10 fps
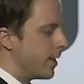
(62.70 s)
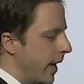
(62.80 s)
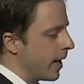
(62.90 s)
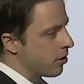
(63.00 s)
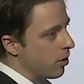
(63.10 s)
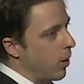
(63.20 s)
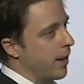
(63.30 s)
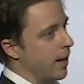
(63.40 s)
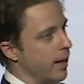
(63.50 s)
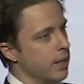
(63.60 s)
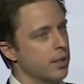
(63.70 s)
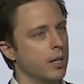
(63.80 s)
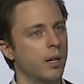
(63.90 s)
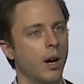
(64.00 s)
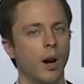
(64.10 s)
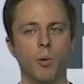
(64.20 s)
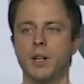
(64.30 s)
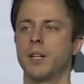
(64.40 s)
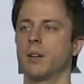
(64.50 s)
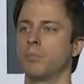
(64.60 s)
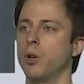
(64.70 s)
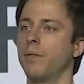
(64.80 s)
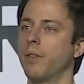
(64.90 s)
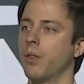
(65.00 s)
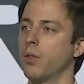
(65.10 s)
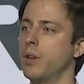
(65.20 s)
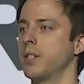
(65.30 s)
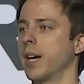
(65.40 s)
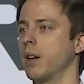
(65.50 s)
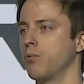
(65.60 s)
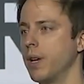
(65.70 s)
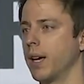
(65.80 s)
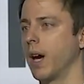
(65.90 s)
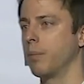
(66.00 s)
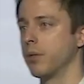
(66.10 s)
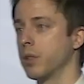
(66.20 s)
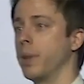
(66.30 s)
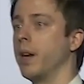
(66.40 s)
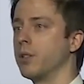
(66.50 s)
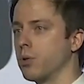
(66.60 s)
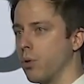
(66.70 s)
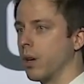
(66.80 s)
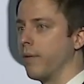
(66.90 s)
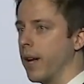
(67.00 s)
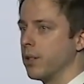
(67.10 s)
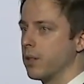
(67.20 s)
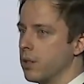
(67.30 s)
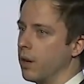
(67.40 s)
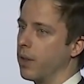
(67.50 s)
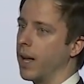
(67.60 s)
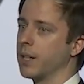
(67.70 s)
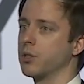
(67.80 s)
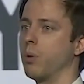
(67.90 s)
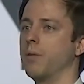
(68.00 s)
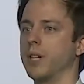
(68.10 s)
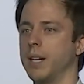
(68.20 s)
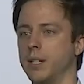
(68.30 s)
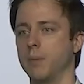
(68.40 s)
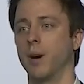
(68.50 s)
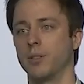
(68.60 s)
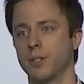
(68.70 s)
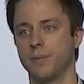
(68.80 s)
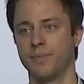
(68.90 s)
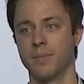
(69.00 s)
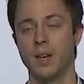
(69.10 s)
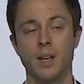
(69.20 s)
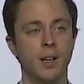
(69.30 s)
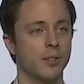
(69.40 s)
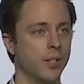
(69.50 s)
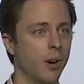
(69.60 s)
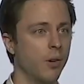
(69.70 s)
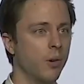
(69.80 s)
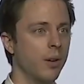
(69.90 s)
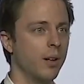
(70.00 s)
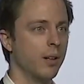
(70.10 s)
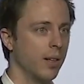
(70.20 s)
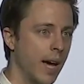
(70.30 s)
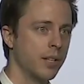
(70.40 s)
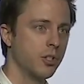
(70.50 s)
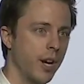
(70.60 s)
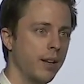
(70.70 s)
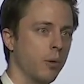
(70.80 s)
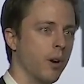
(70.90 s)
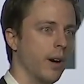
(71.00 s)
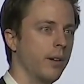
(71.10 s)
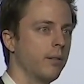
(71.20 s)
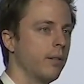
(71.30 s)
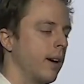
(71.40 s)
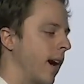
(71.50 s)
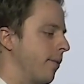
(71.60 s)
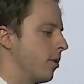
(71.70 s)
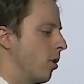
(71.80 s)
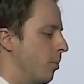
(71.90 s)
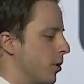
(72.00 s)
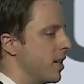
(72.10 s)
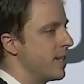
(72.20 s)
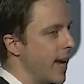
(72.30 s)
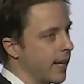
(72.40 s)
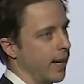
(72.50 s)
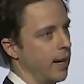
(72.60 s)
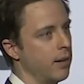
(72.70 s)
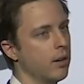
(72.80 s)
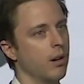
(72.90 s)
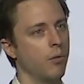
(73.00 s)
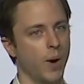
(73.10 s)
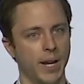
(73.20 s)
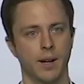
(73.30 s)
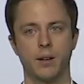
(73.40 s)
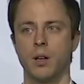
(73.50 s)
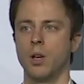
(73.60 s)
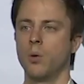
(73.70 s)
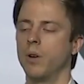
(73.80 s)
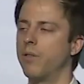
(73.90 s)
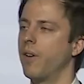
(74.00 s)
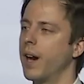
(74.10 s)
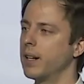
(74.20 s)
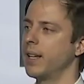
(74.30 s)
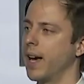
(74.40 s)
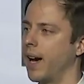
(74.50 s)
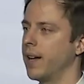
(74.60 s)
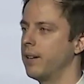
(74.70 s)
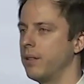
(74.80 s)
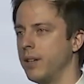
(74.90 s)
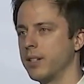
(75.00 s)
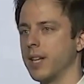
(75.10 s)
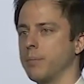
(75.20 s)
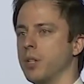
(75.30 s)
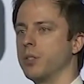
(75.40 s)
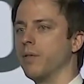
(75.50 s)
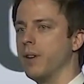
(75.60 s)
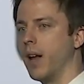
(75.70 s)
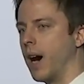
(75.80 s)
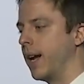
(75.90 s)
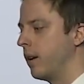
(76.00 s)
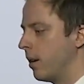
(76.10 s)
to answer why that is, I want to take a brief 30-second recap of some of the historic events of the last 12 to 18 months. So last January, after almost a decade of waiting, we finally had the acceptance of 9